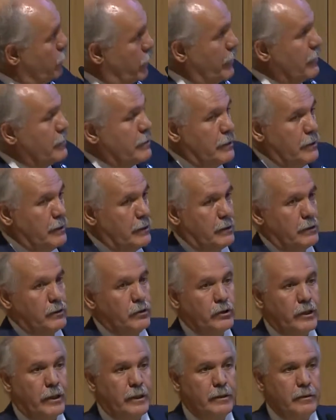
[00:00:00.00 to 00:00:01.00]
can see that
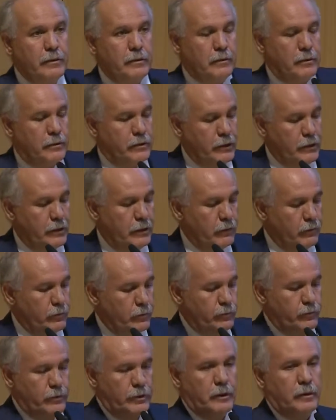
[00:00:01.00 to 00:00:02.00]
you can read
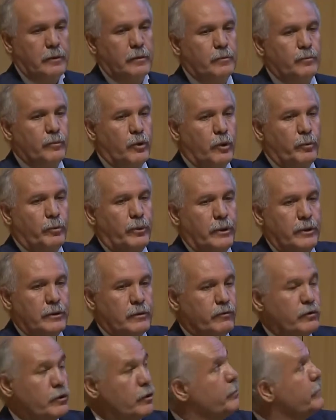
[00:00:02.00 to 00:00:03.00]
the ballpoints
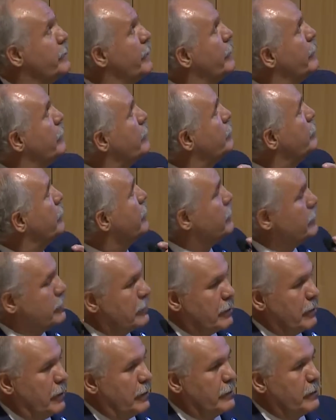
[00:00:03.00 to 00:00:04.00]
from there, but
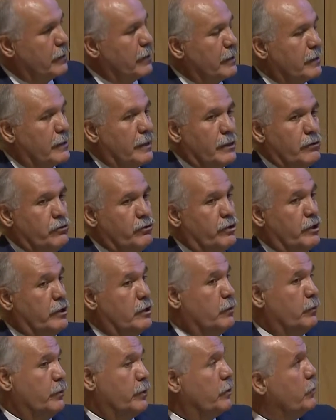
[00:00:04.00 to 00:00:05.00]
I think I'd like to read
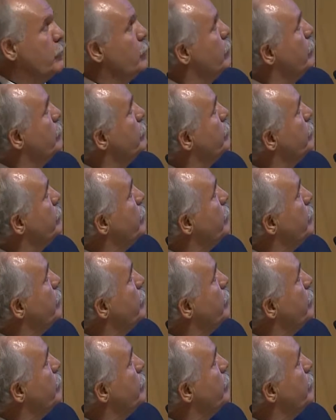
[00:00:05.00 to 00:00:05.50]
it with you.